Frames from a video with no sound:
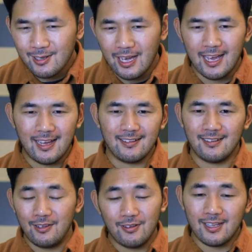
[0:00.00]

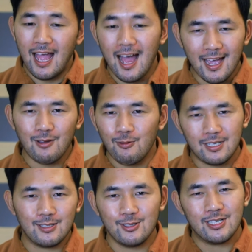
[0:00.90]
And even I want
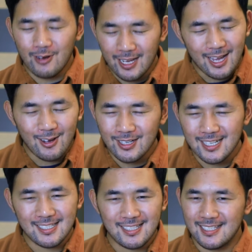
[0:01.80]
to do it right now
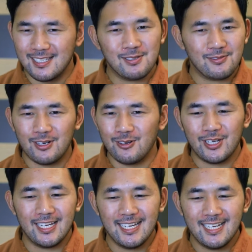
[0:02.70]
because it seems
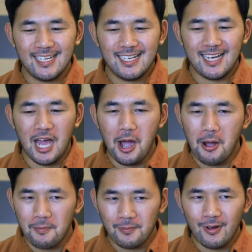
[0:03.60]
very,
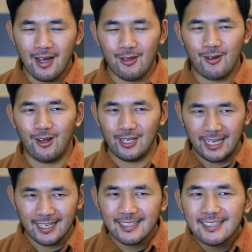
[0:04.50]
how you call
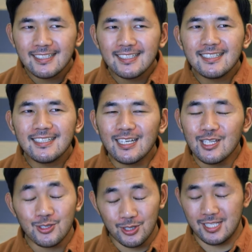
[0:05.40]
it,
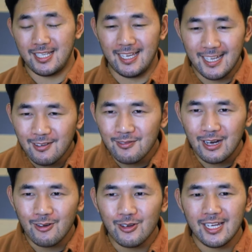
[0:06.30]
interesting,
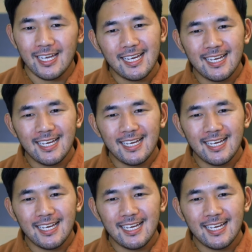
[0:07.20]
very